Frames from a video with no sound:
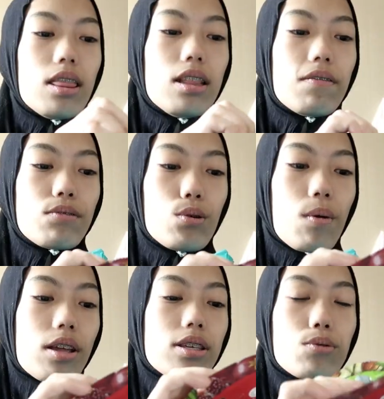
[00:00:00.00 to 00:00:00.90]
I love to
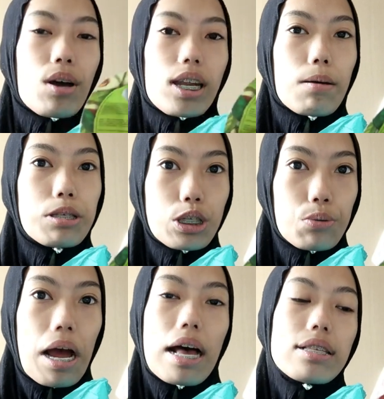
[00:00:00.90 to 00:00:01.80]
wear this when I'm
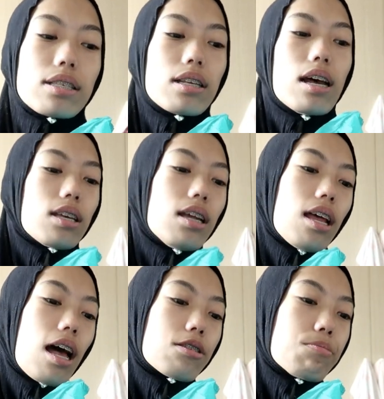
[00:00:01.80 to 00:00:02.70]
stressed.
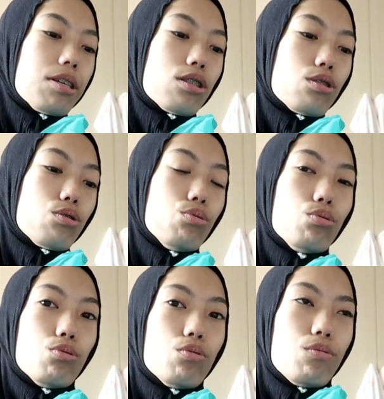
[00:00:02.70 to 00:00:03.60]
It helps me to
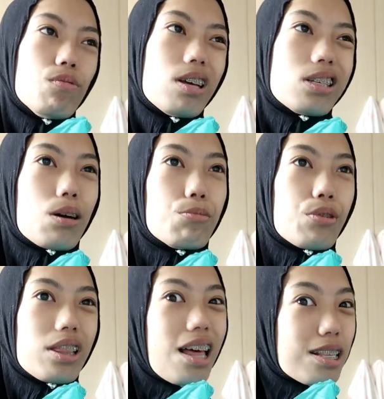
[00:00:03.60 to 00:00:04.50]

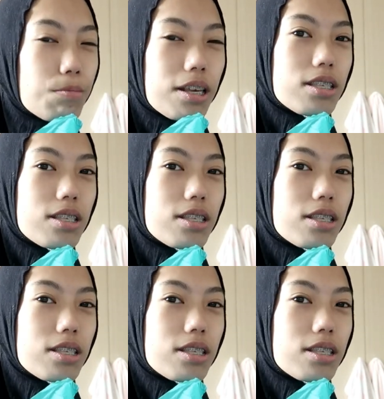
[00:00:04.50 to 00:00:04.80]
relax